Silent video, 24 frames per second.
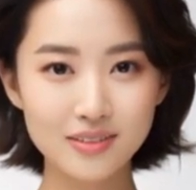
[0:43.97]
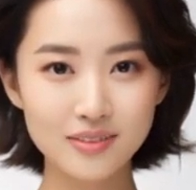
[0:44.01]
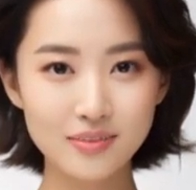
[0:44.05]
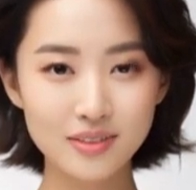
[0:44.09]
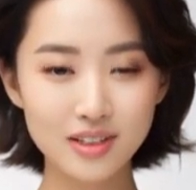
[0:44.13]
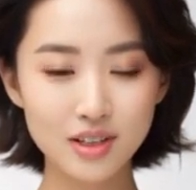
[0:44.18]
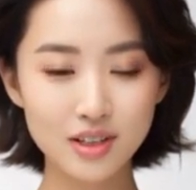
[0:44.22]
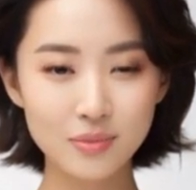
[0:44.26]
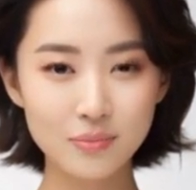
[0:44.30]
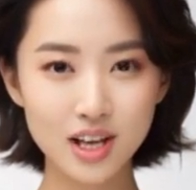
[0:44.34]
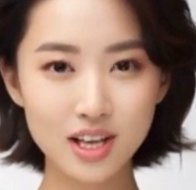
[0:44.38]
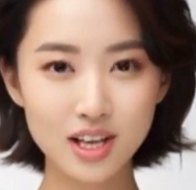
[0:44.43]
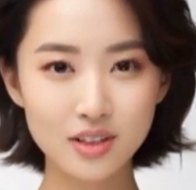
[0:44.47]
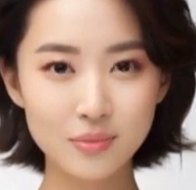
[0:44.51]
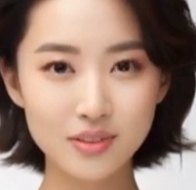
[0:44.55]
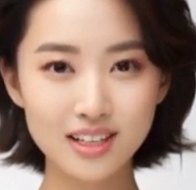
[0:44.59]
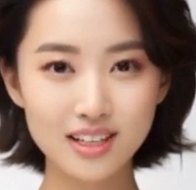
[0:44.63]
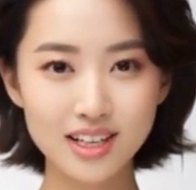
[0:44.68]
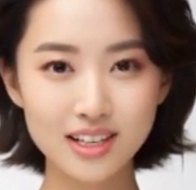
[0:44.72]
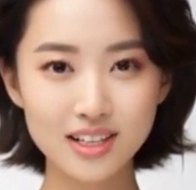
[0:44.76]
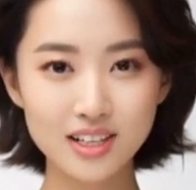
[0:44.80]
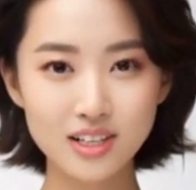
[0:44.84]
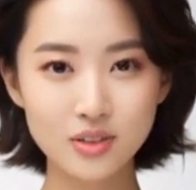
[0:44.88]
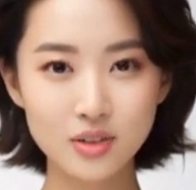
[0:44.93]
There might be
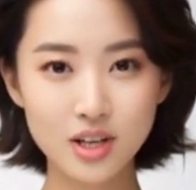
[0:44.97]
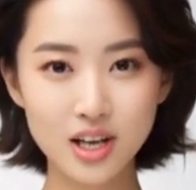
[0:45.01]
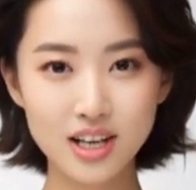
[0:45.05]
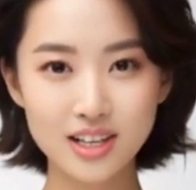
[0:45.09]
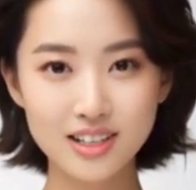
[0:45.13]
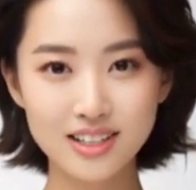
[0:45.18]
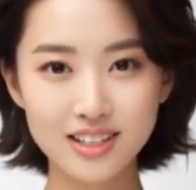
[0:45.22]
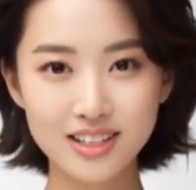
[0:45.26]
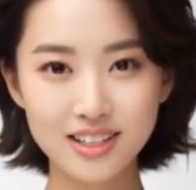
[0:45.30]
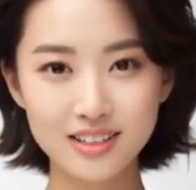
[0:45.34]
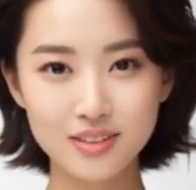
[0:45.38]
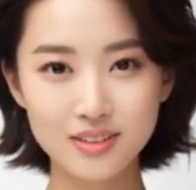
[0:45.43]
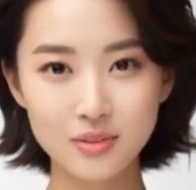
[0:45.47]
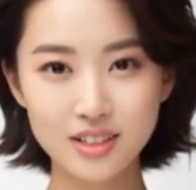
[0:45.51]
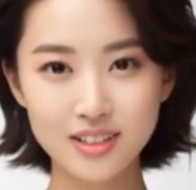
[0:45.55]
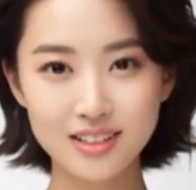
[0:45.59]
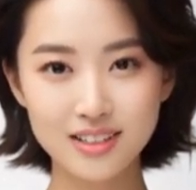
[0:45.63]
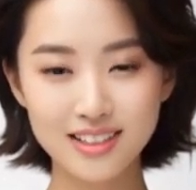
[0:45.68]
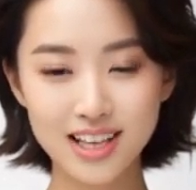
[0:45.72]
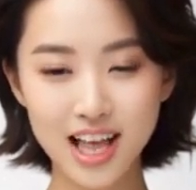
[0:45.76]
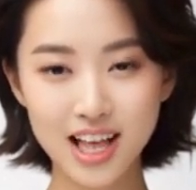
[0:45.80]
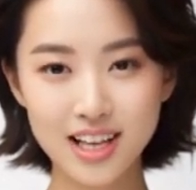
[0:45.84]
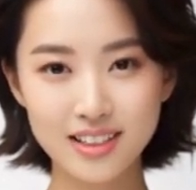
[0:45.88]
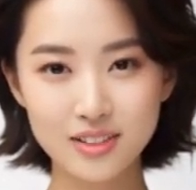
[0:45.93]
situations where the
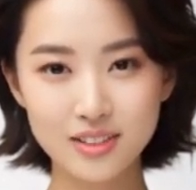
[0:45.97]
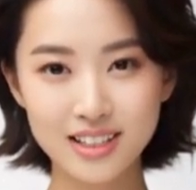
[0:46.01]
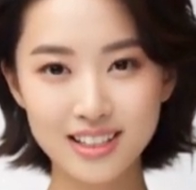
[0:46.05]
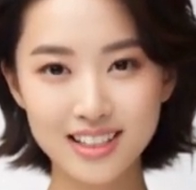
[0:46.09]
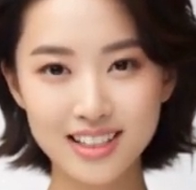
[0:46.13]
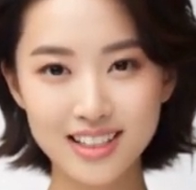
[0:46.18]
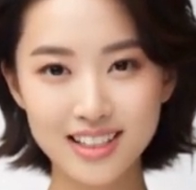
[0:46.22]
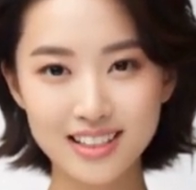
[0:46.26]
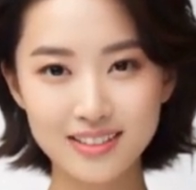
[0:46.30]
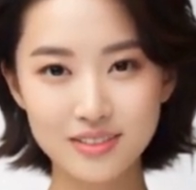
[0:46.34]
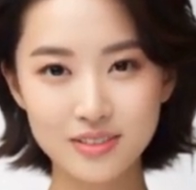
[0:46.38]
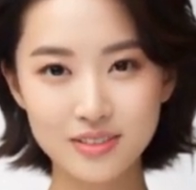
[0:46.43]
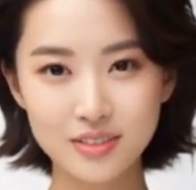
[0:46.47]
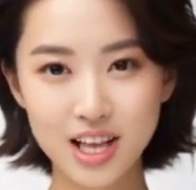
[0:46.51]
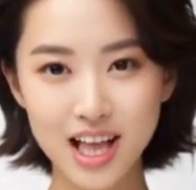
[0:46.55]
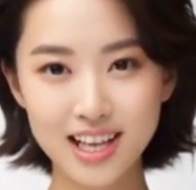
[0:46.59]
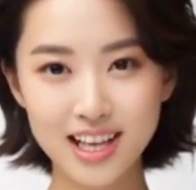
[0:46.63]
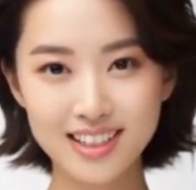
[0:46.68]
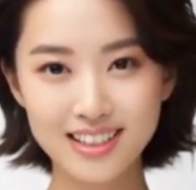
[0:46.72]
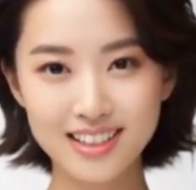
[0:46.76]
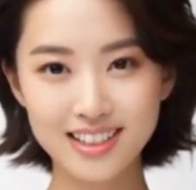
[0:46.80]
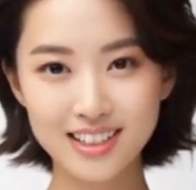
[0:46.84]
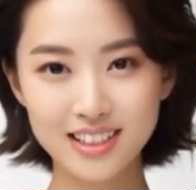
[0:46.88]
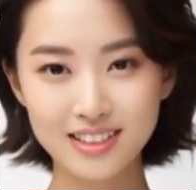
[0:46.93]
seller receives
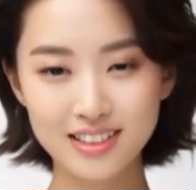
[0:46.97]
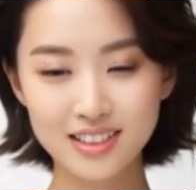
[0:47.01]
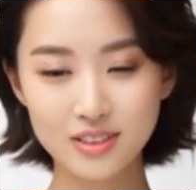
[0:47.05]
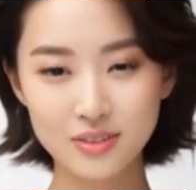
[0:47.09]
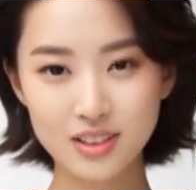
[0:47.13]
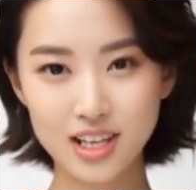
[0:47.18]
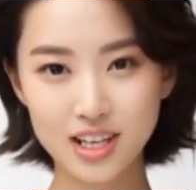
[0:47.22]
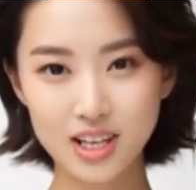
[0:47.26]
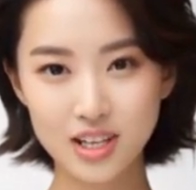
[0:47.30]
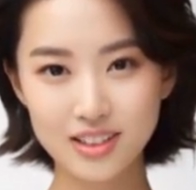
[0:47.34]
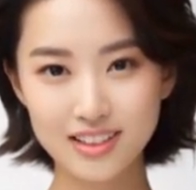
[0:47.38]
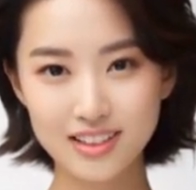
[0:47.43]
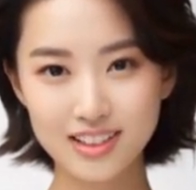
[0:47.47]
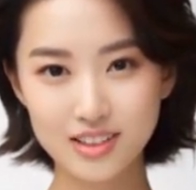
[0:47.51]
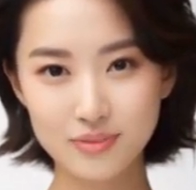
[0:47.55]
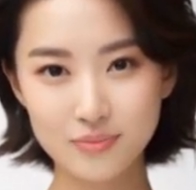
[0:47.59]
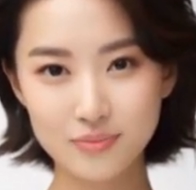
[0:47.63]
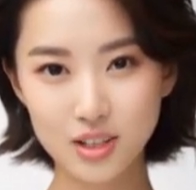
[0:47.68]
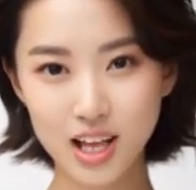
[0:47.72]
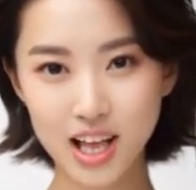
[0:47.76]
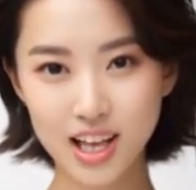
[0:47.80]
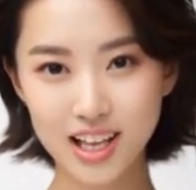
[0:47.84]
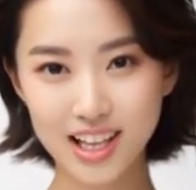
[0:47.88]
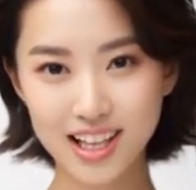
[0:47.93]
rent that should belong to the
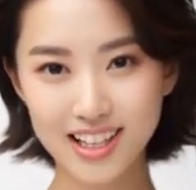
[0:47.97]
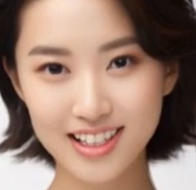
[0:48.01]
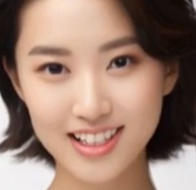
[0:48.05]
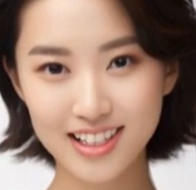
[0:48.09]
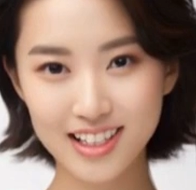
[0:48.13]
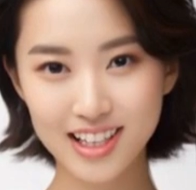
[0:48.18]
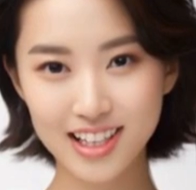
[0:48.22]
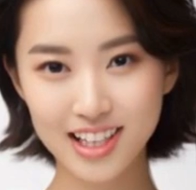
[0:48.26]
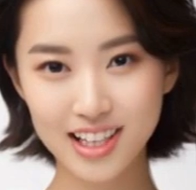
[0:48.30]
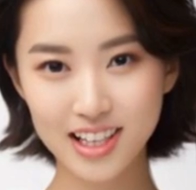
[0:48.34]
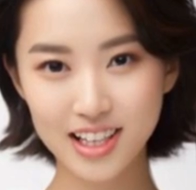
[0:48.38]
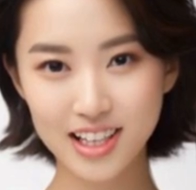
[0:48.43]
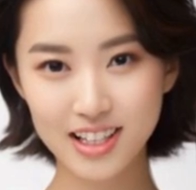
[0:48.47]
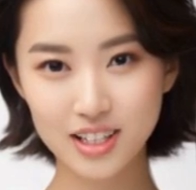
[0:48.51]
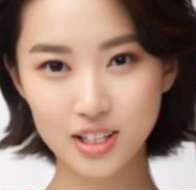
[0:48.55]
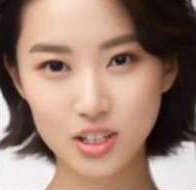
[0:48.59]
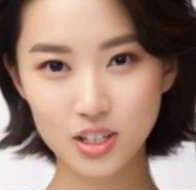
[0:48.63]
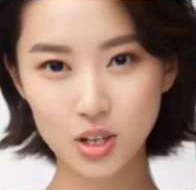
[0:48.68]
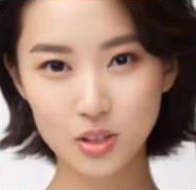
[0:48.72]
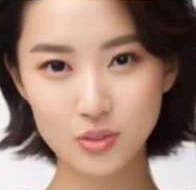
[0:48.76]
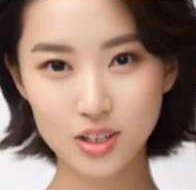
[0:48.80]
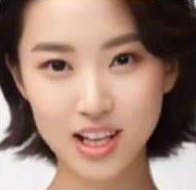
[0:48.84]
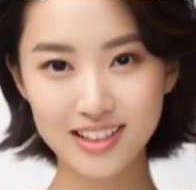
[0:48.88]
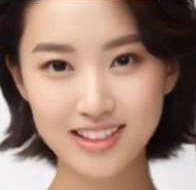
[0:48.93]
buyer
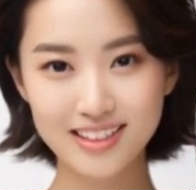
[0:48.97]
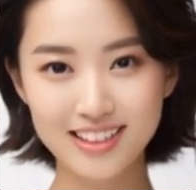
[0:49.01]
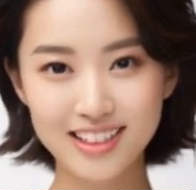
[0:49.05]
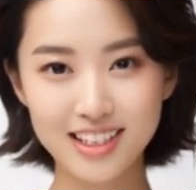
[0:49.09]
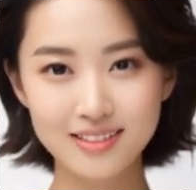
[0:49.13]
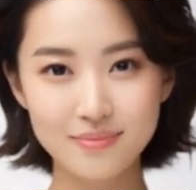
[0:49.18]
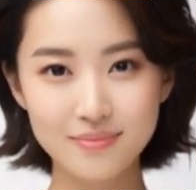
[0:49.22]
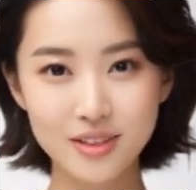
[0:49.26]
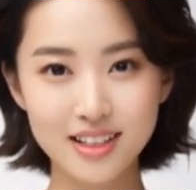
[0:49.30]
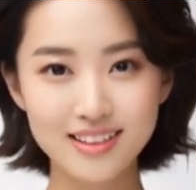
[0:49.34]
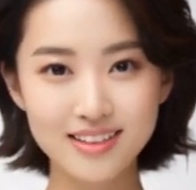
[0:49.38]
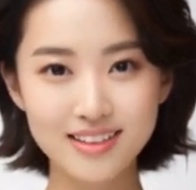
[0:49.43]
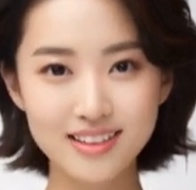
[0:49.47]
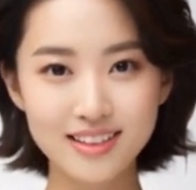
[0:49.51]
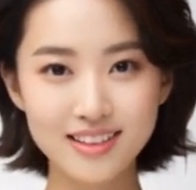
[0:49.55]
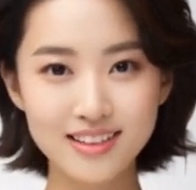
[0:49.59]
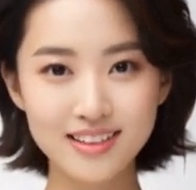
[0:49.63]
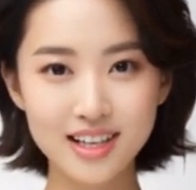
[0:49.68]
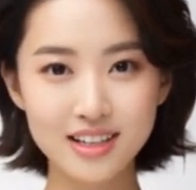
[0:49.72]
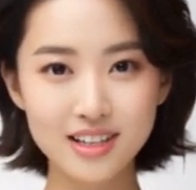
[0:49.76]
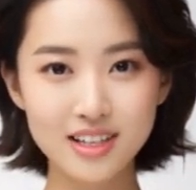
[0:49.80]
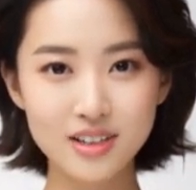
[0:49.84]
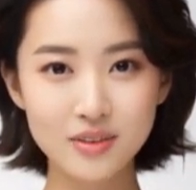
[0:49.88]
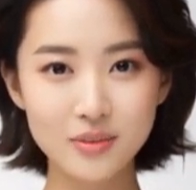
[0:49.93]
or pays expenses
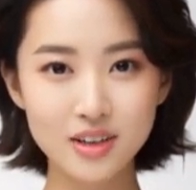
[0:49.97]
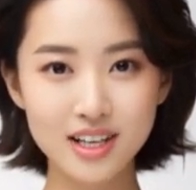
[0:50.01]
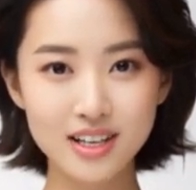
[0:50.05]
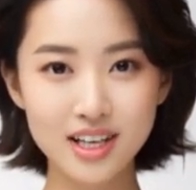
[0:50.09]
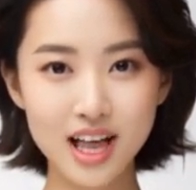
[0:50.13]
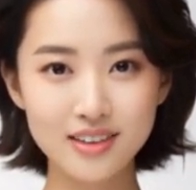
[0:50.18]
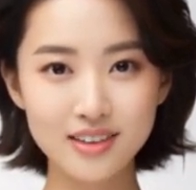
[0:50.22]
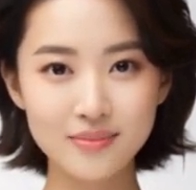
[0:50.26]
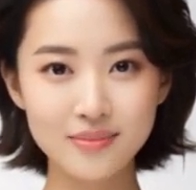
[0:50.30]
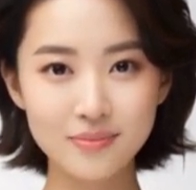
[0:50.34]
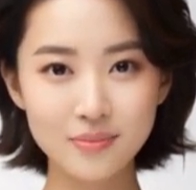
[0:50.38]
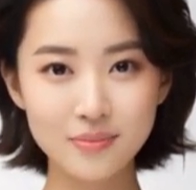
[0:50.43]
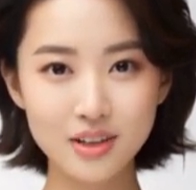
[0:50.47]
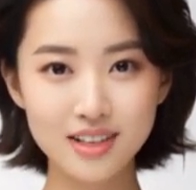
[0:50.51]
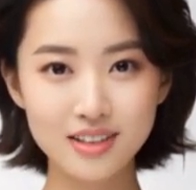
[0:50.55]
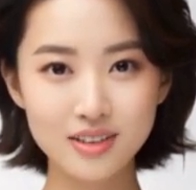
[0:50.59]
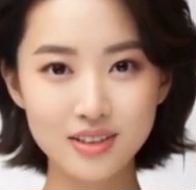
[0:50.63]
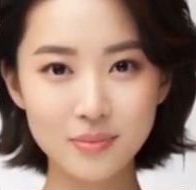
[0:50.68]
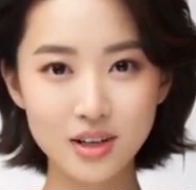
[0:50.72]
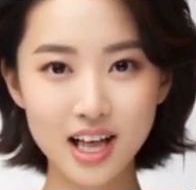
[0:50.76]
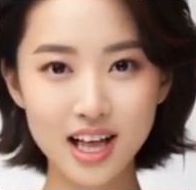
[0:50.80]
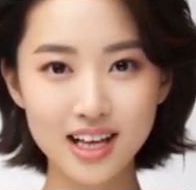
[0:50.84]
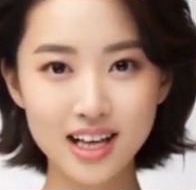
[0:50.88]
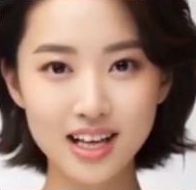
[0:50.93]
that should be covered by the
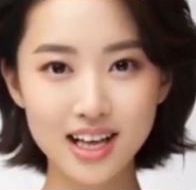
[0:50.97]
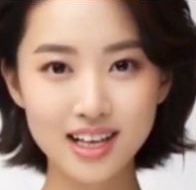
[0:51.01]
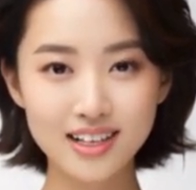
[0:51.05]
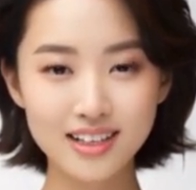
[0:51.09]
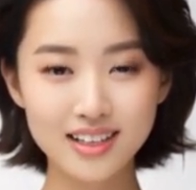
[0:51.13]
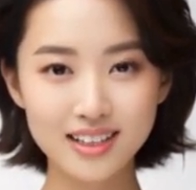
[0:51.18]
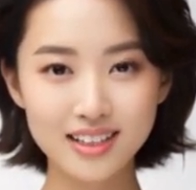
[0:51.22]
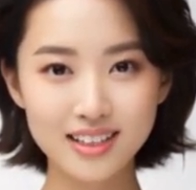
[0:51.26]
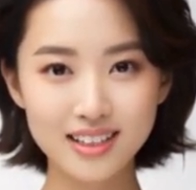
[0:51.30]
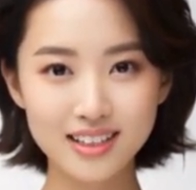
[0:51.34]
buyer.